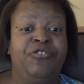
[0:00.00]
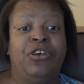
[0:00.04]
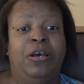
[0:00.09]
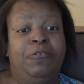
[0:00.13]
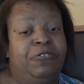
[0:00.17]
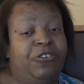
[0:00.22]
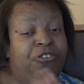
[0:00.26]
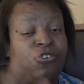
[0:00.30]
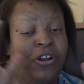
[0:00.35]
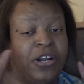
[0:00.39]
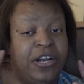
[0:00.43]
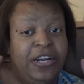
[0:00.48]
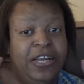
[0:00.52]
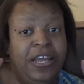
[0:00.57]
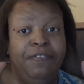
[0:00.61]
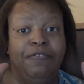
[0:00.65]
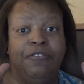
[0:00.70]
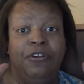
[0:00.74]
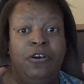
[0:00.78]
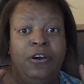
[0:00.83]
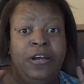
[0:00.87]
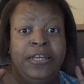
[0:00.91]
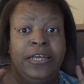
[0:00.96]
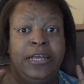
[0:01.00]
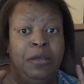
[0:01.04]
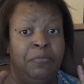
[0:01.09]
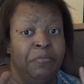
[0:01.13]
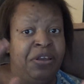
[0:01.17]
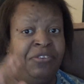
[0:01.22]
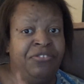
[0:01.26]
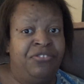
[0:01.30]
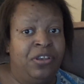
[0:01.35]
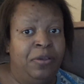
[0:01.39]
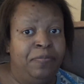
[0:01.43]
So I'm just going to leave it on
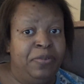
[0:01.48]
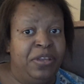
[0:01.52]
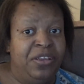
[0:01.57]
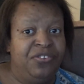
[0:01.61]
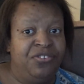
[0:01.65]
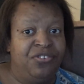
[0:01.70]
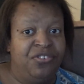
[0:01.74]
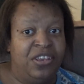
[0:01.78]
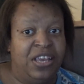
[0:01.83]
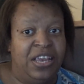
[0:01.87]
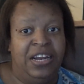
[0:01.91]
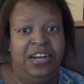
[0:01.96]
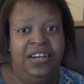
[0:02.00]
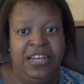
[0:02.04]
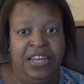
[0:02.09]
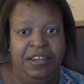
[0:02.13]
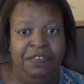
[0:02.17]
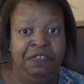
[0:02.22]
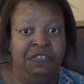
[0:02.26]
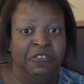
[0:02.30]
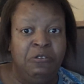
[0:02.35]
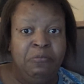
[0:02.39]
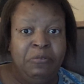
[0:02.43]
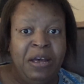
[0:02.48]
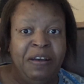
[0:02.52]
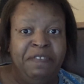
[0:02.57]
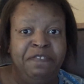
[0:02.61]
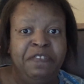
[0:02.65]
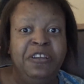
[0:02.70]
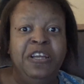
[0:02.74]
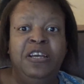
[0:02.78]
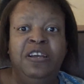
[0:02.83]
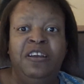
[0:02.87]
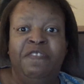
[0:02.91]
MSNBC, leave it on
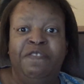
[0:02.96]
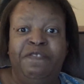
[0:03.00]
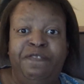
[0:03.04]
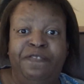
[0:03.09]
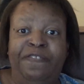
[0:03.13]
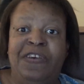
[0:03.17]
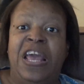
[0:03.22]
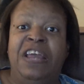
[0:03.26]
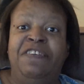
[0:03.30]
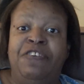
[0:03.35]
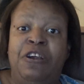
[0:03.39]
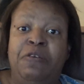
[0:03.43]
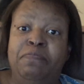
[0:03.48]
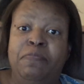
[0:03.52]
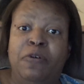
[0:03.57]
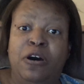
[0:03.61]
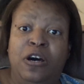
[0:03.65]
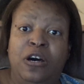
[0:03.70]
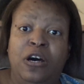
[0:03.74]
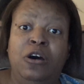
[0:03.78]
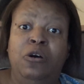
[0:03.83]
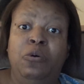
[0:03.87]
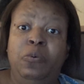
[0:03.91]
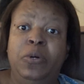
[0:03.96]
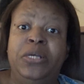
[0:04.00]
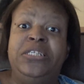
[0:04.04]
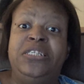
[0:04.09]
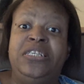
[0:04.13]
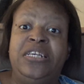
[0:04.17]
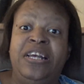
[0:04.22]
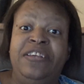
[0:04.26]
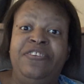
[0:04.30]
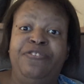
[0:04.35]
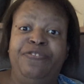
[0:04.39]
my favorite mode,
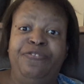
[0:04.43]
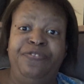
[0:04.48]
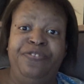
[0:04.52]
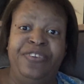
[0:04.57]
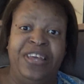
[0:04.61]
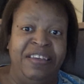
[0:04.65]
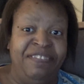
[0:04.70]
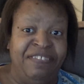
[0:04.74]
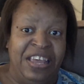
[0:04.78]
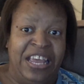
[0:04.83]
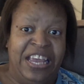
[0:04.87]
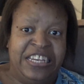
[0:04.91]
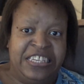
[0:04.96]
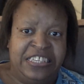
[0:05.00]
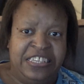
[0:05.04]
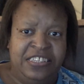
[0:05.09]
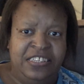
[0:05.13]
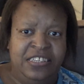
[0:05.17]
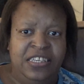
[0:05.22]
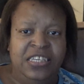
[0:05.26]
which is Vivid,